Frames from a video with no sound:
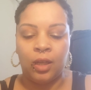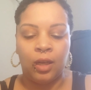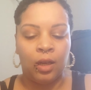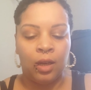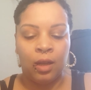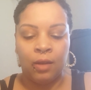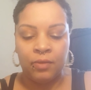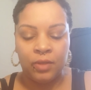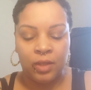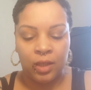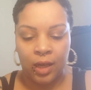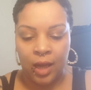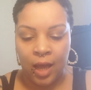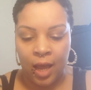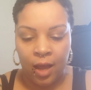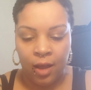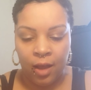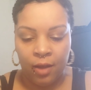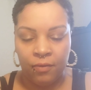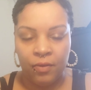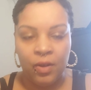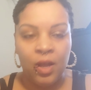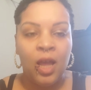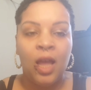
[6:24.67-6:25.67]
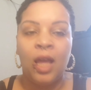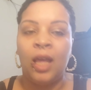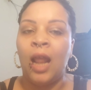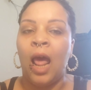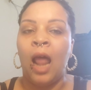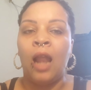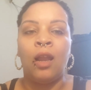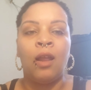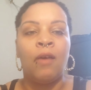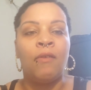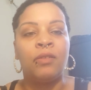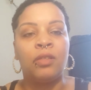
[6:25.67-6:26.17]
Love to laugh. And
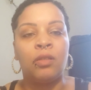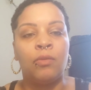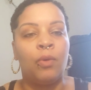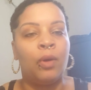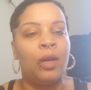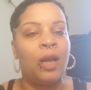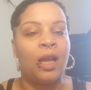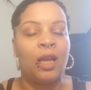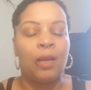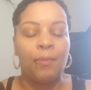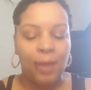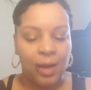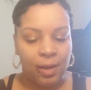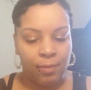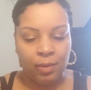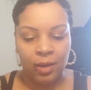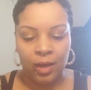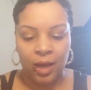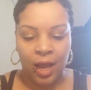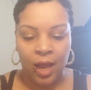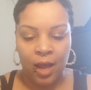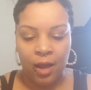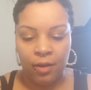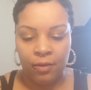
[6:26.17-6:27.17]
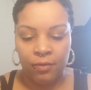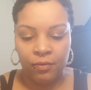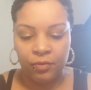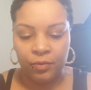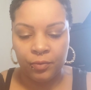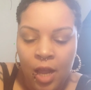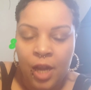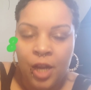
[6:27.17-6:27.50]
I love someone that can make me laugh.